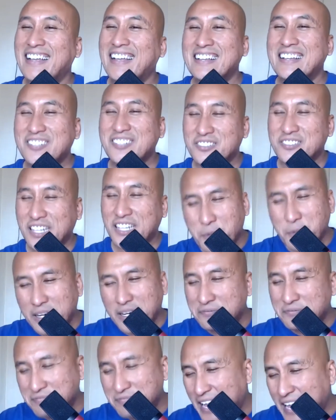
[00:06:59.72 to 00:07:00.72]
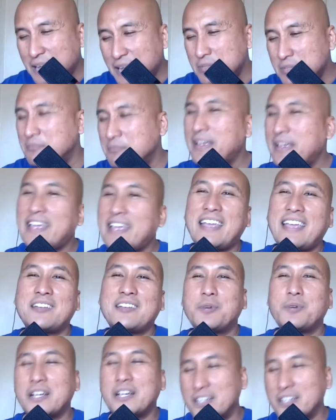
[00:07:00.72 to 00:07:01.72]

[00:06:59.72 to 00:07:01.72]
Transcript: so it's like, we're a family, man. We're a